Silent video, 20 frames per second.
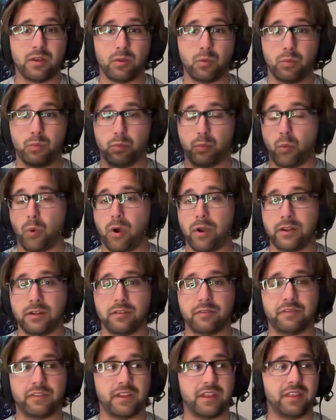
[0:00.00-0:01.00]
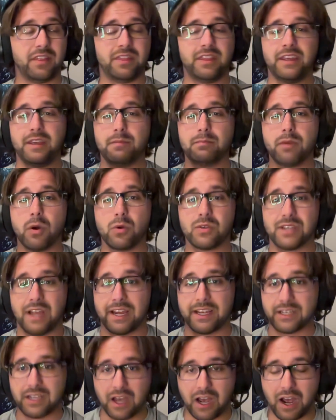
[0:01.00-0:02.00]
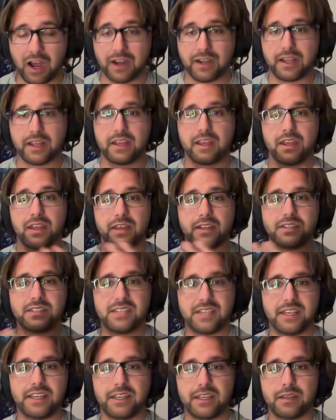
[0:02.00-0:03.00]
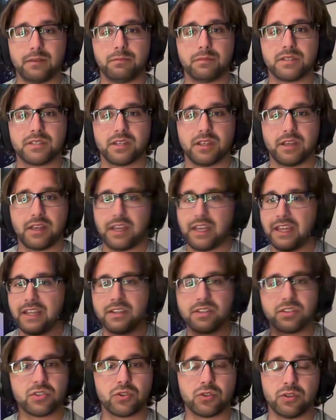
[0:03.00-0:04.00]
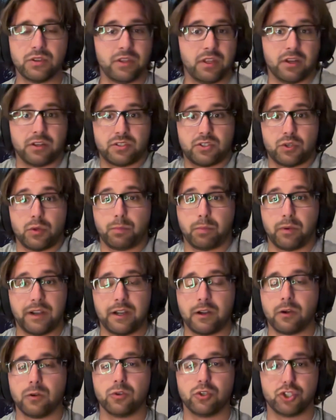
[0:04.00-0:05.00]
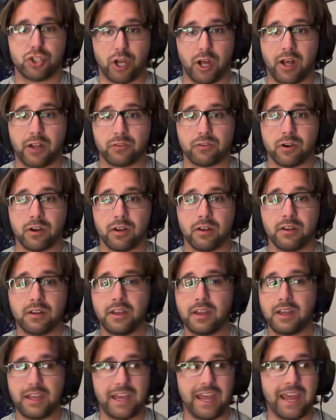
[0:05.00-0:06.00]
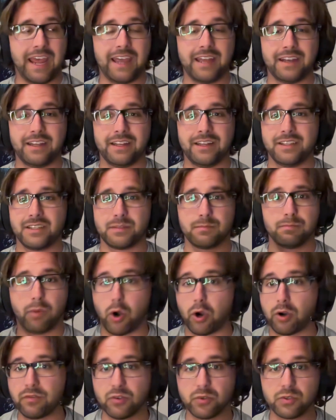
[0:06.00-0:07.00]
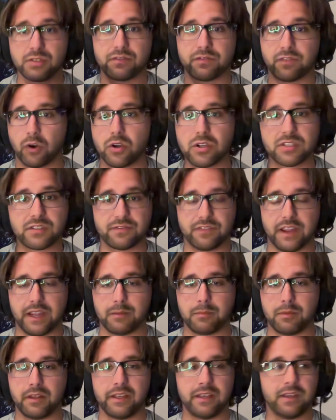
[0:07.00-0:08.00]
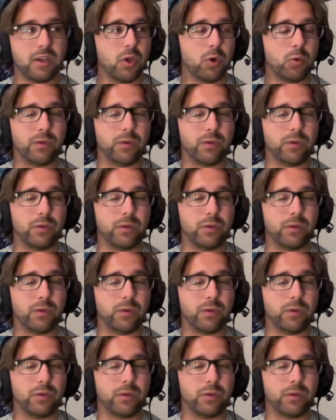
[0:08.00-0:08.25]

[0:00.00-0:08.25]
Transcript: One of the most iconic teams in the superhero genre, and it is Marvel's first family.